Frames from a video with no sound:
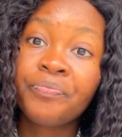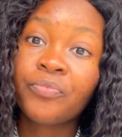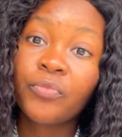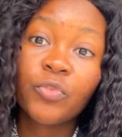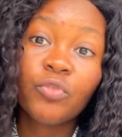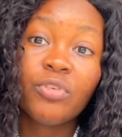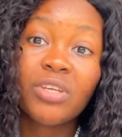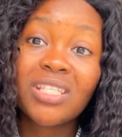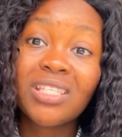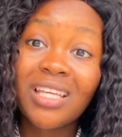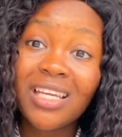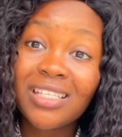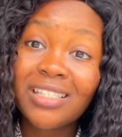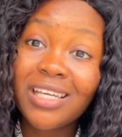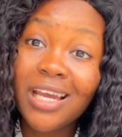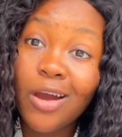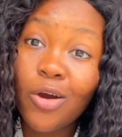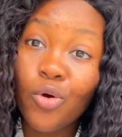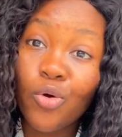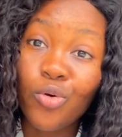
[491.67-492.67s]

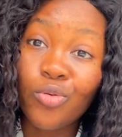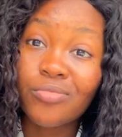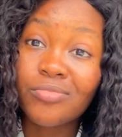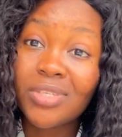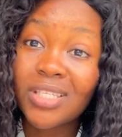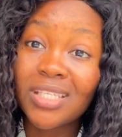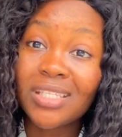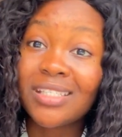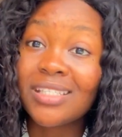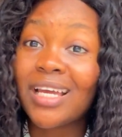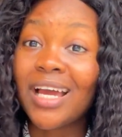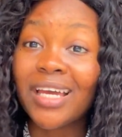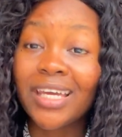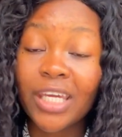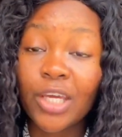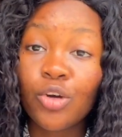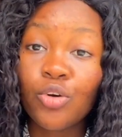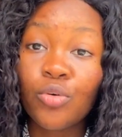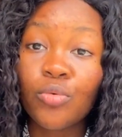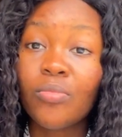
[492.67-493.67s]
residential homes in their
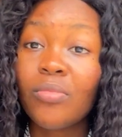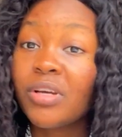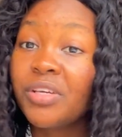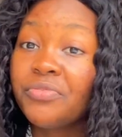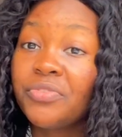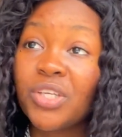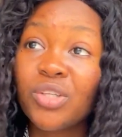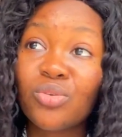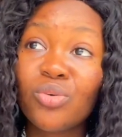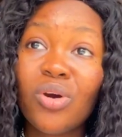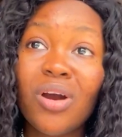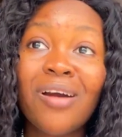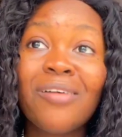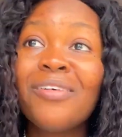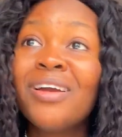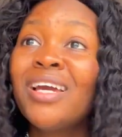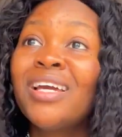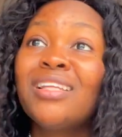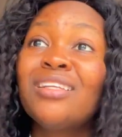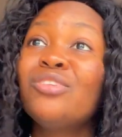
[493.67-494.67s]
care home. If they don't
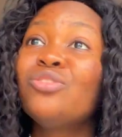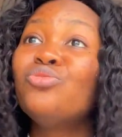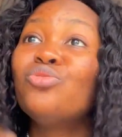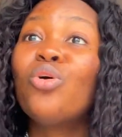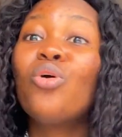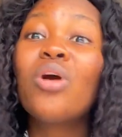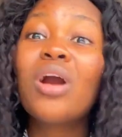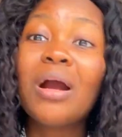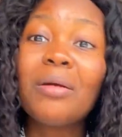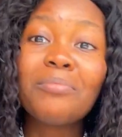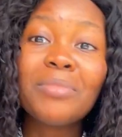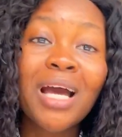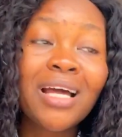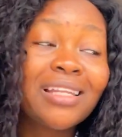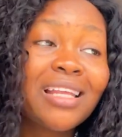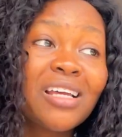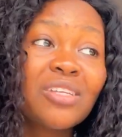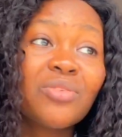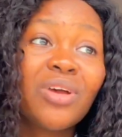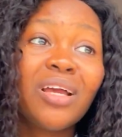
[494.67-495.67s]
have, you won't come.
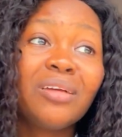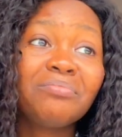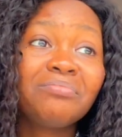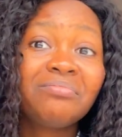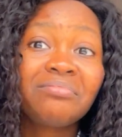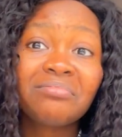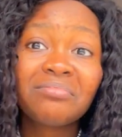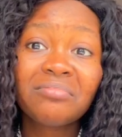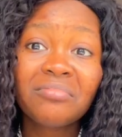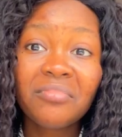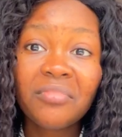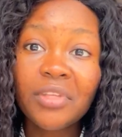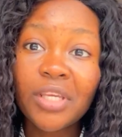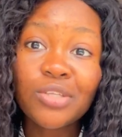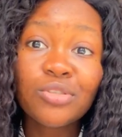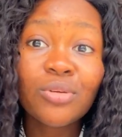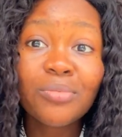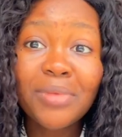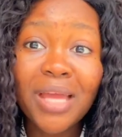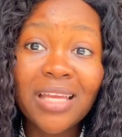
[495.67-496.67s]
And that's why
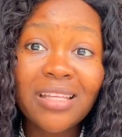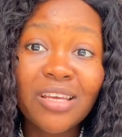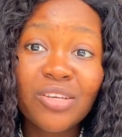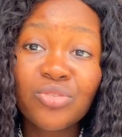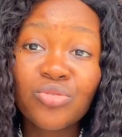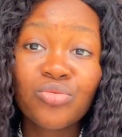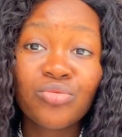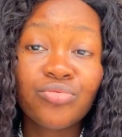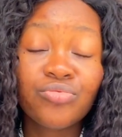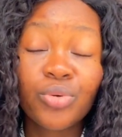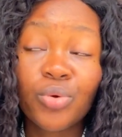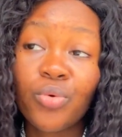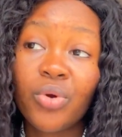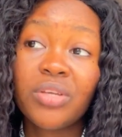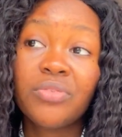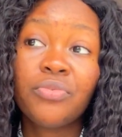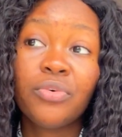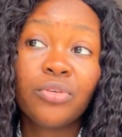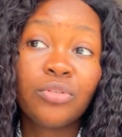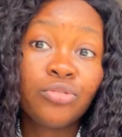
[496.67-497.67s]
sometimes they used to
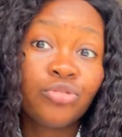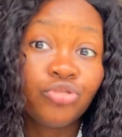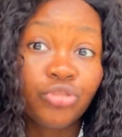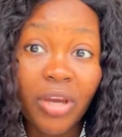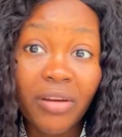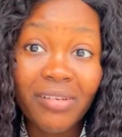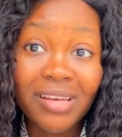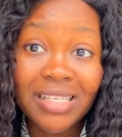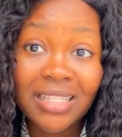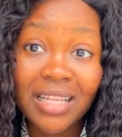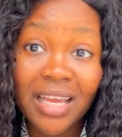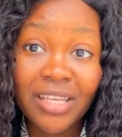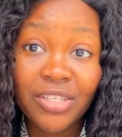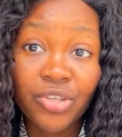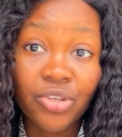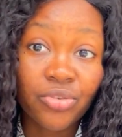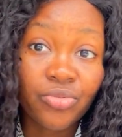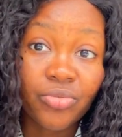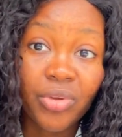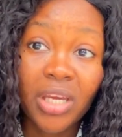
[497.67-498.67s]
request for driver's
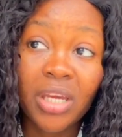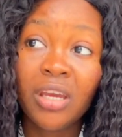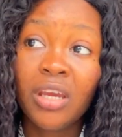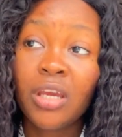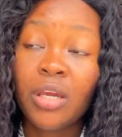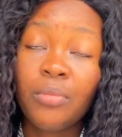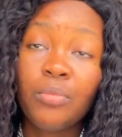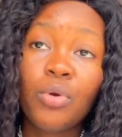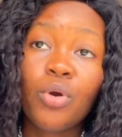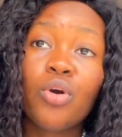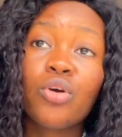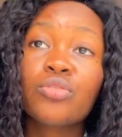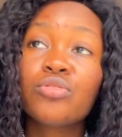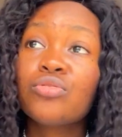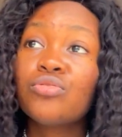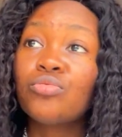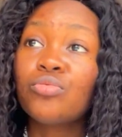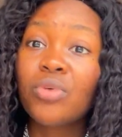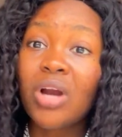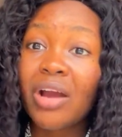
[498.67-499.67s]
license, right?
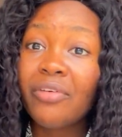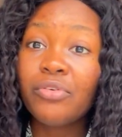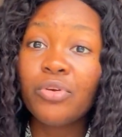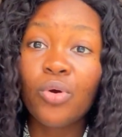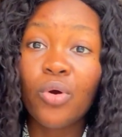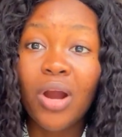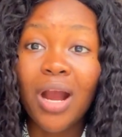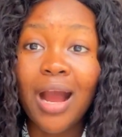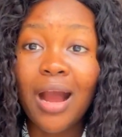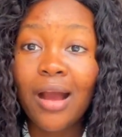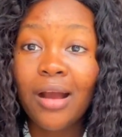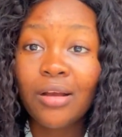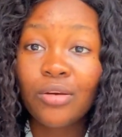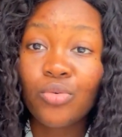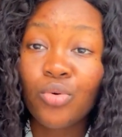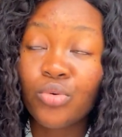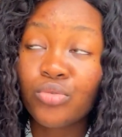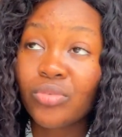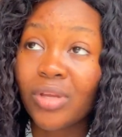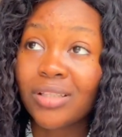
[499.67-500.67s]
Because you carry your car,
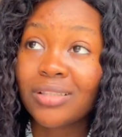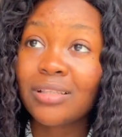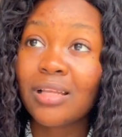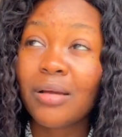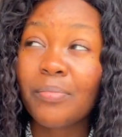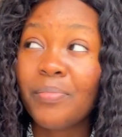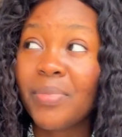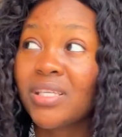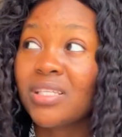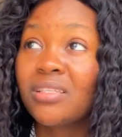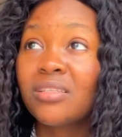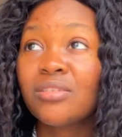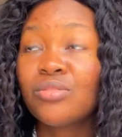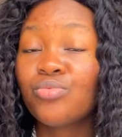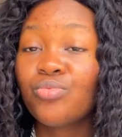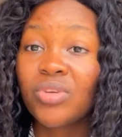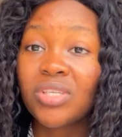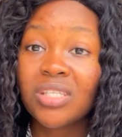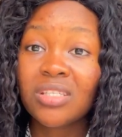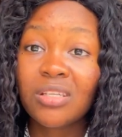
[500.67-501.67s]
go to another
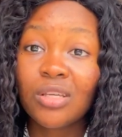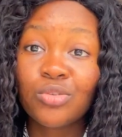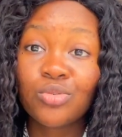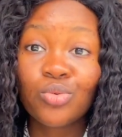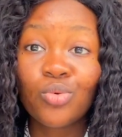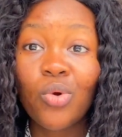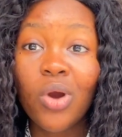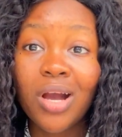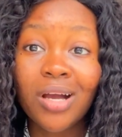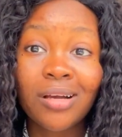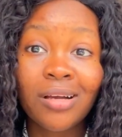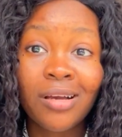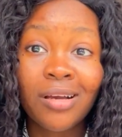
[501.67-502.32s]
person's residence to go